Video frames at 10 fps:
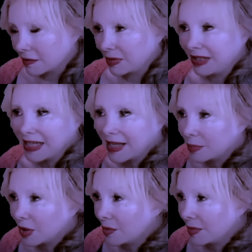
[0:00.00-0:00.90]
But he
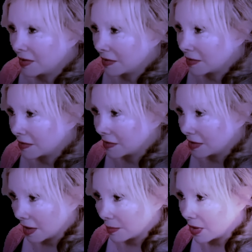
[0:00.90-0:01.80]
kept coming,
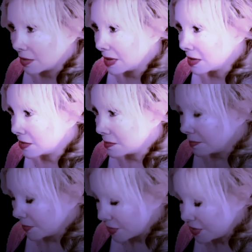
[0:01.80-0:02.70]
he kept coming
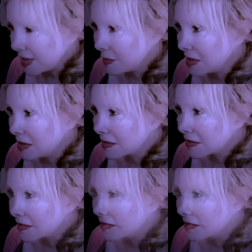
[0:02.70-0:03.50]
to see me.